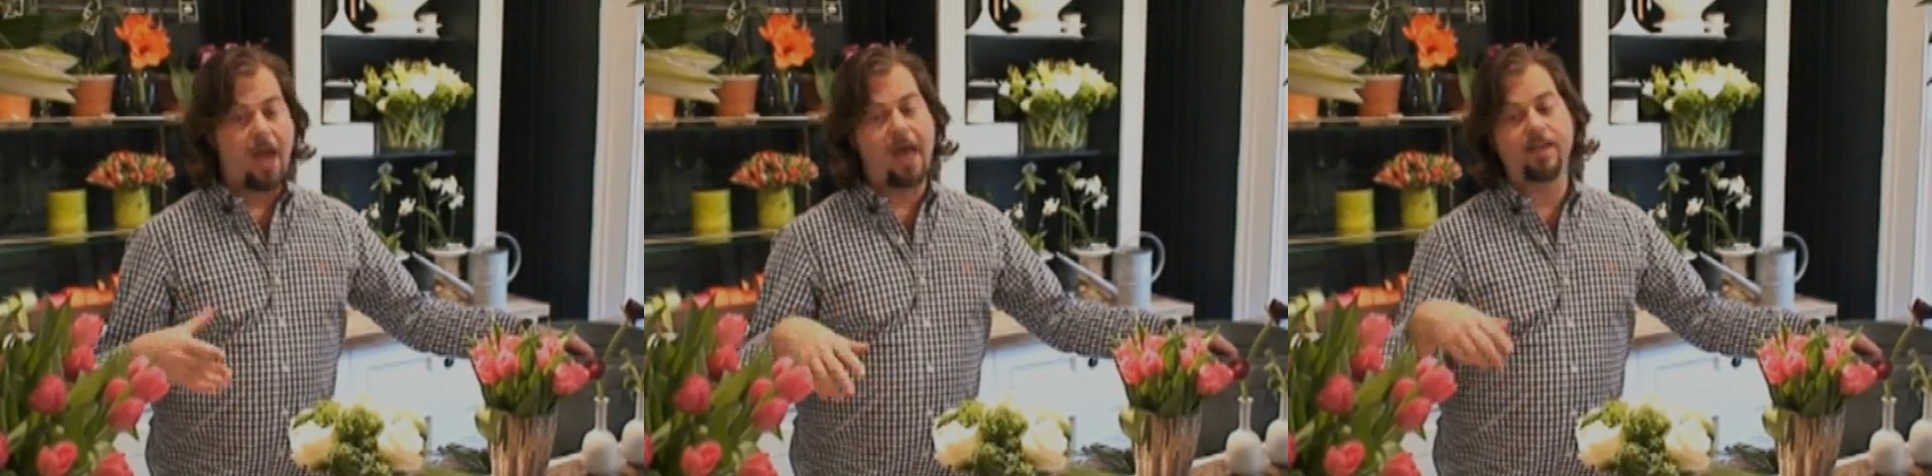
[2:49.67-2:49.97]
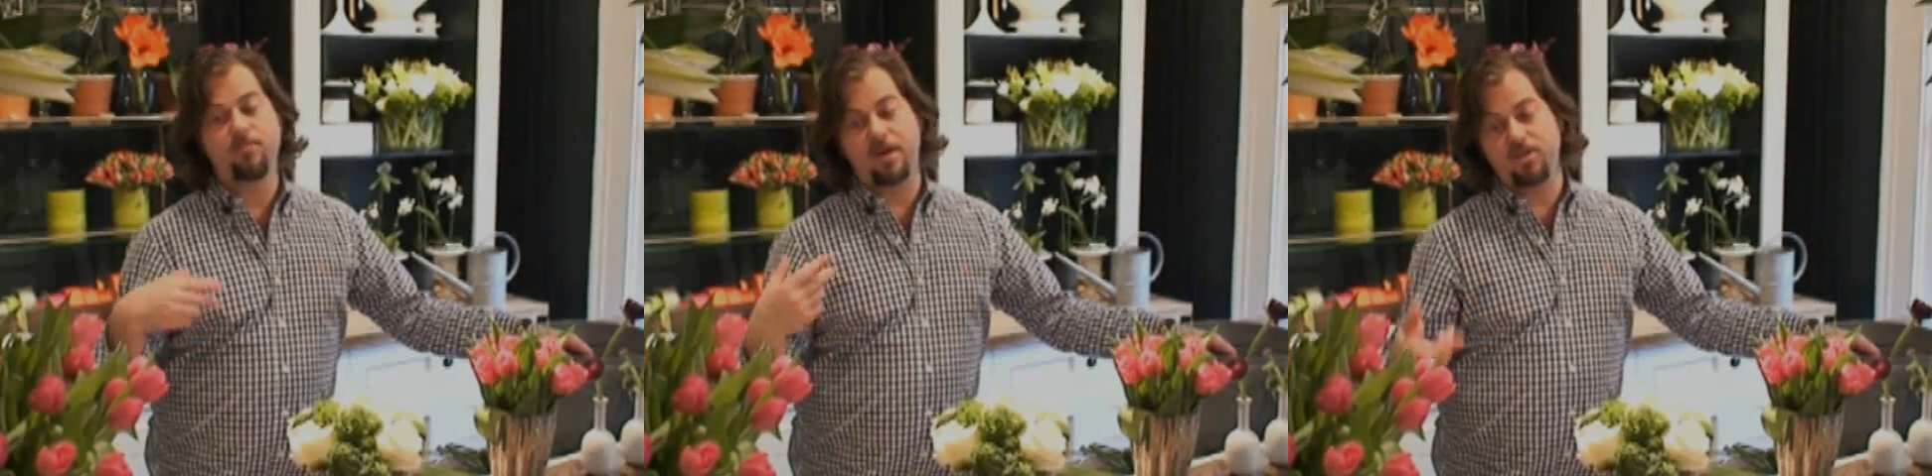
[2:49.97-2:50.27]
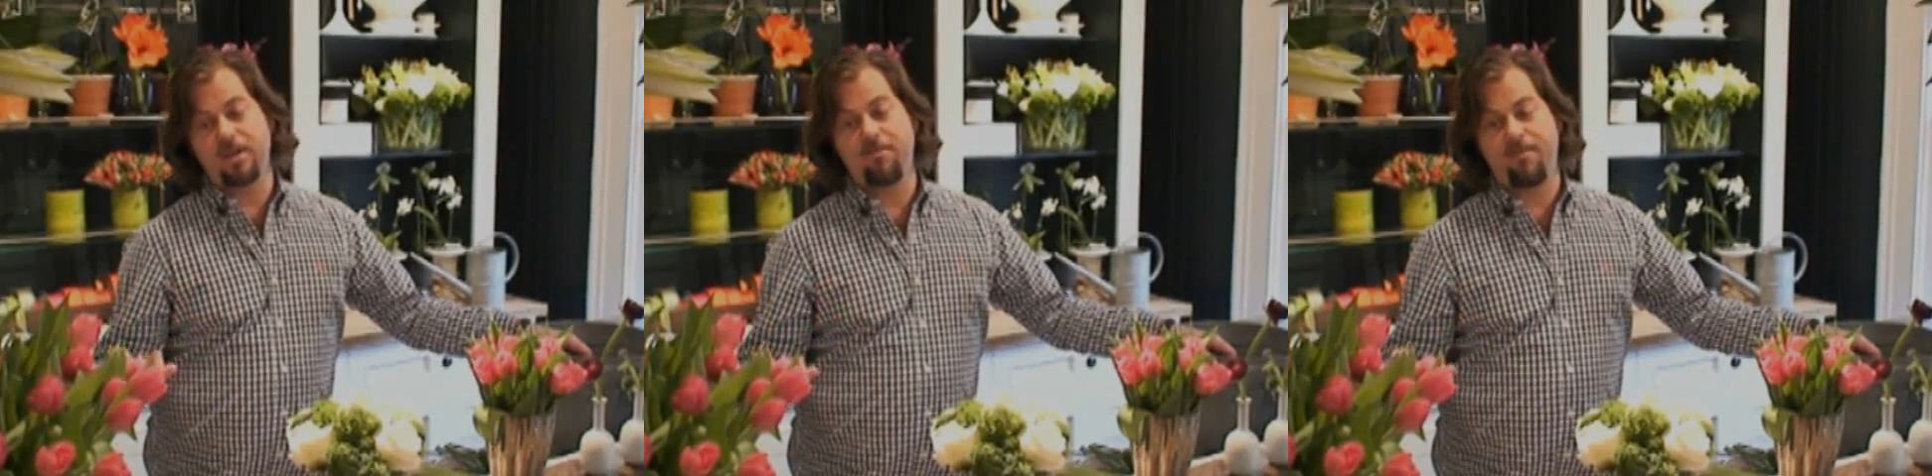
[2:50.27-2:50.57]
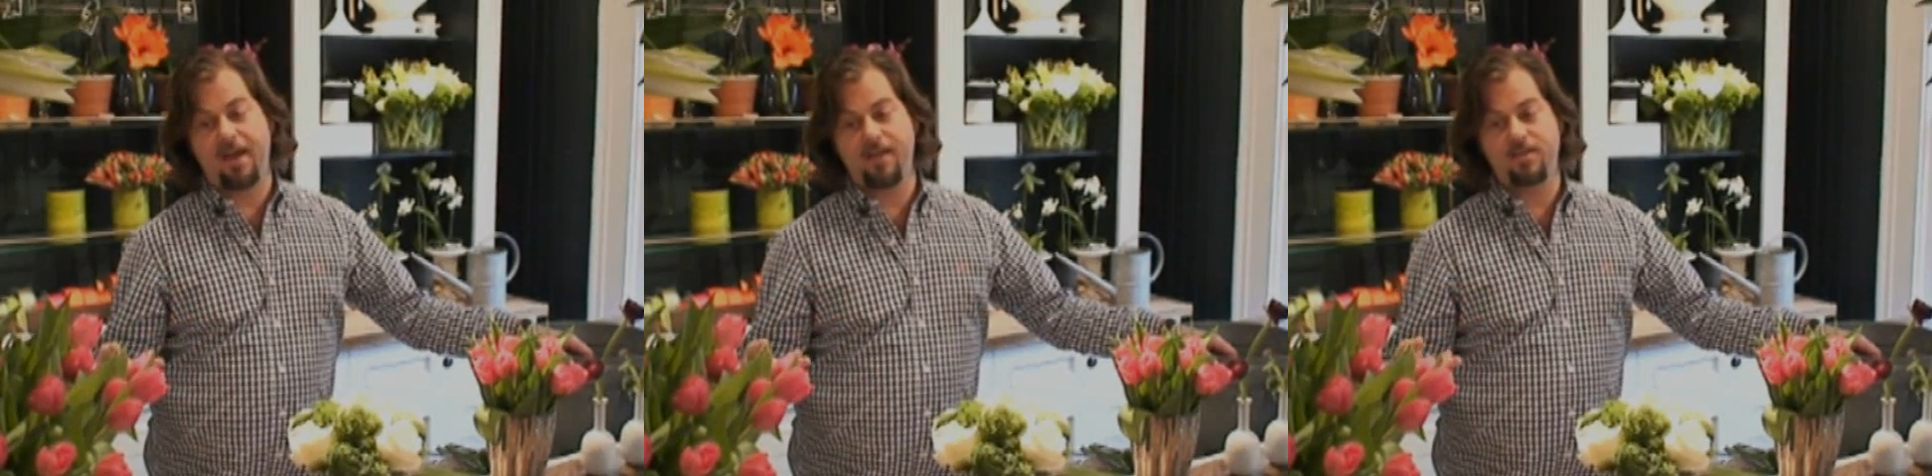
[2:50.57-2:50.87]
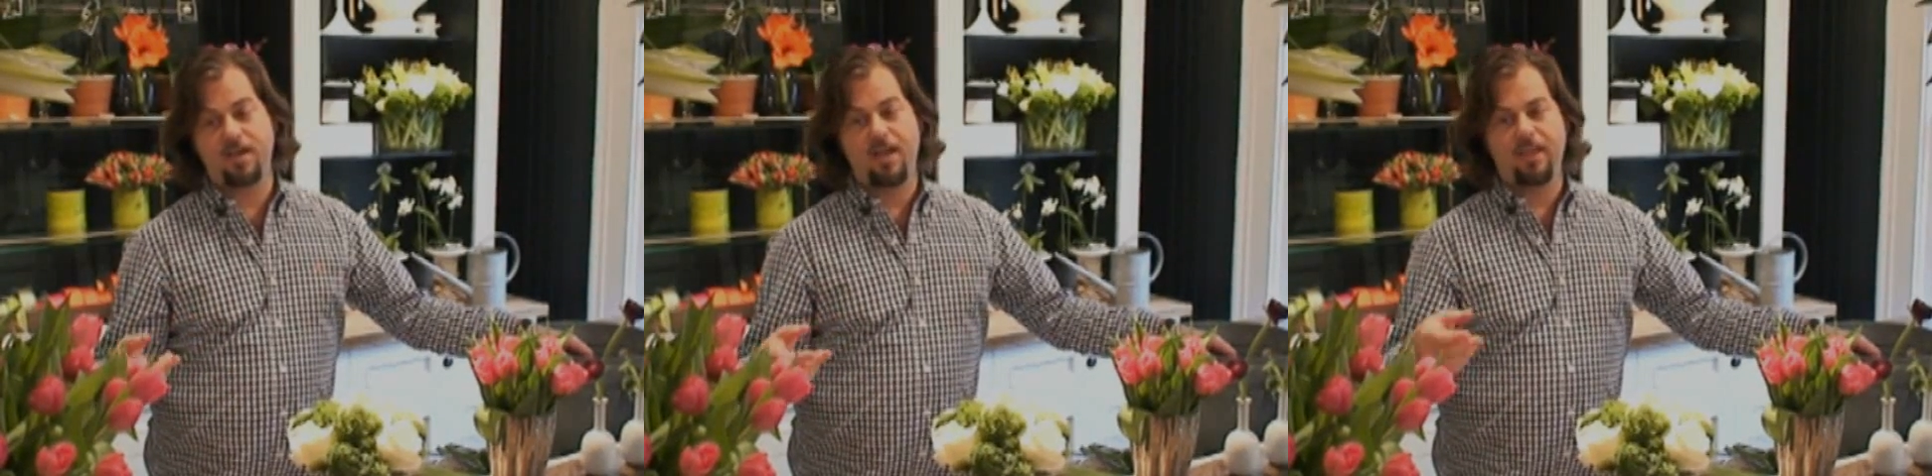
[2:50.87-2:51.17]
and especially in a
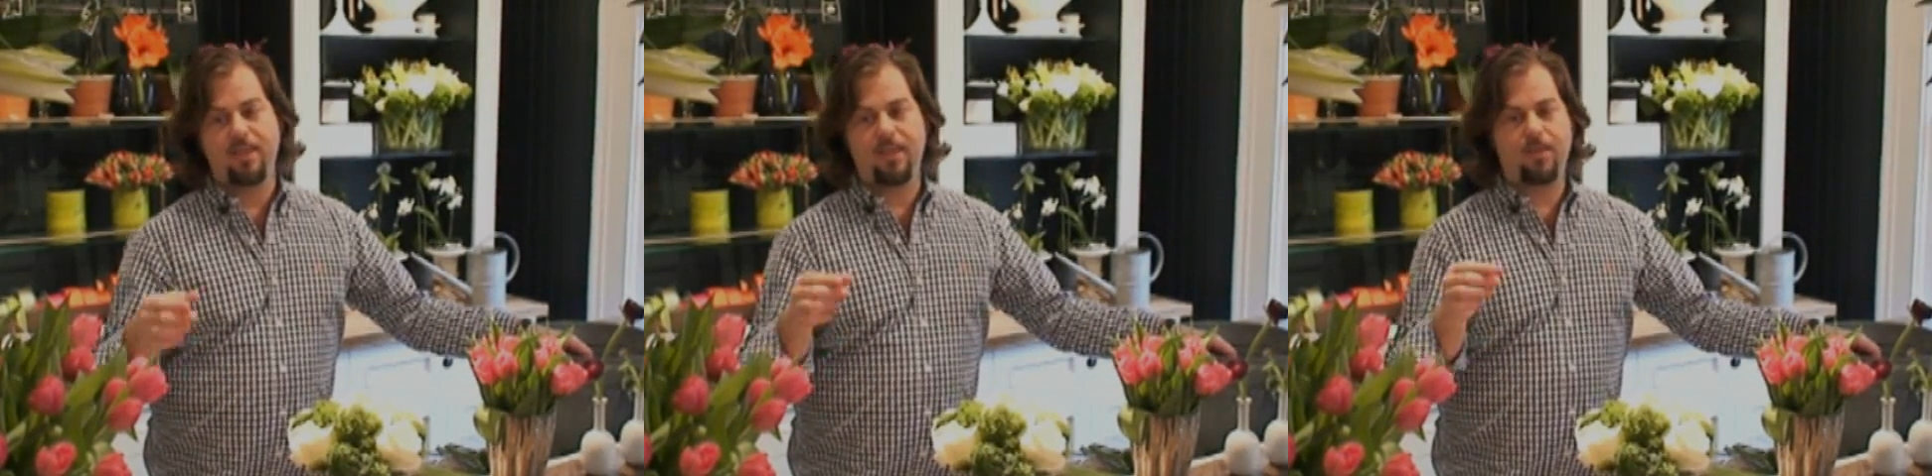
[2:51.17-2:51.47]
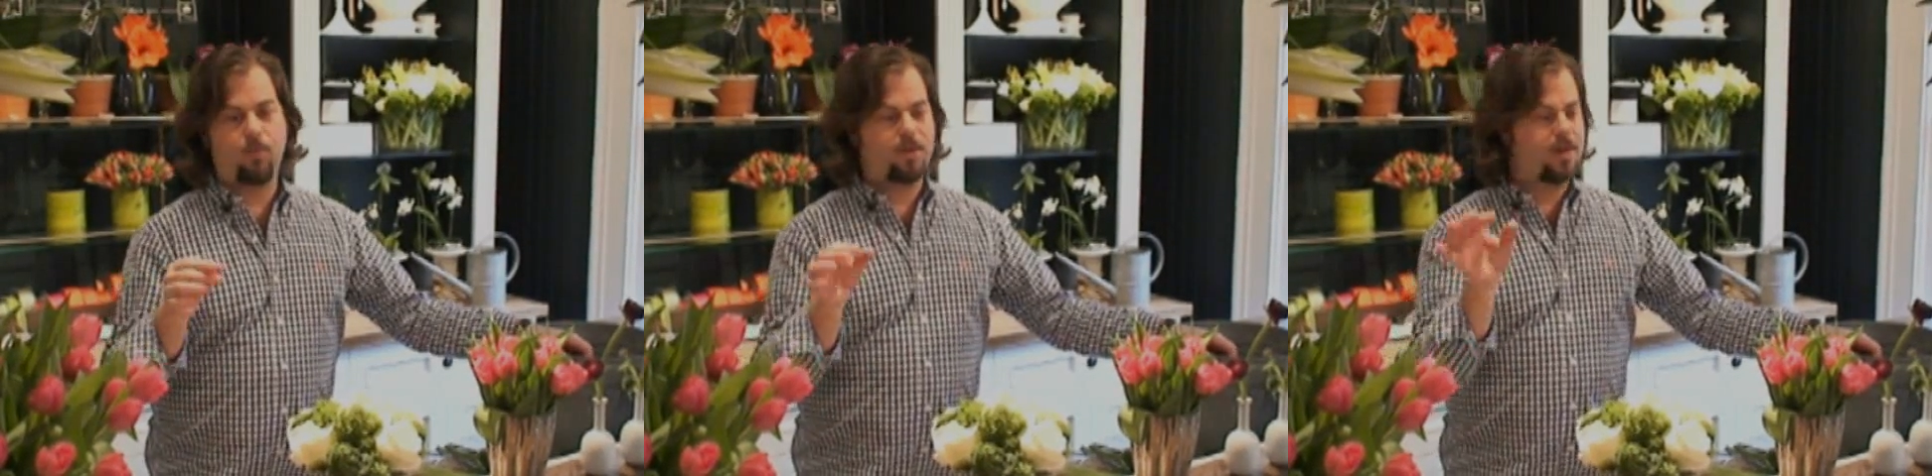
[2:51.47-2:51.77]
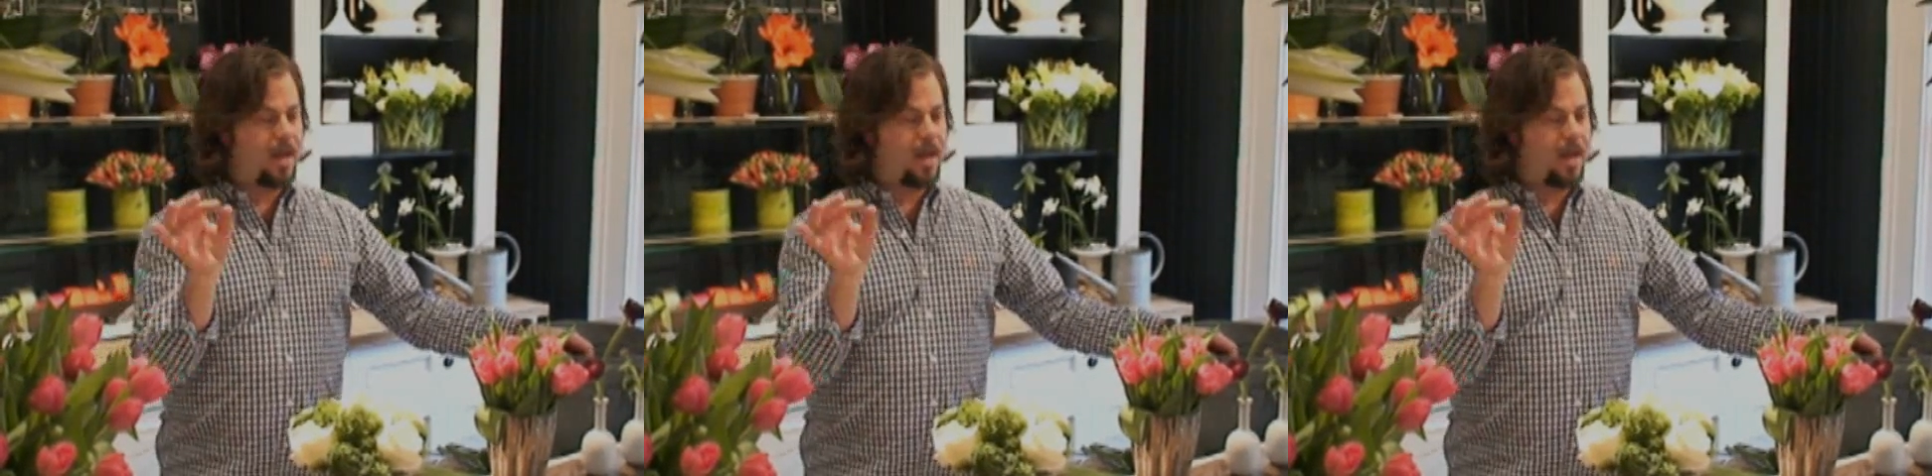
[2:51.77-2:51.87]
vase with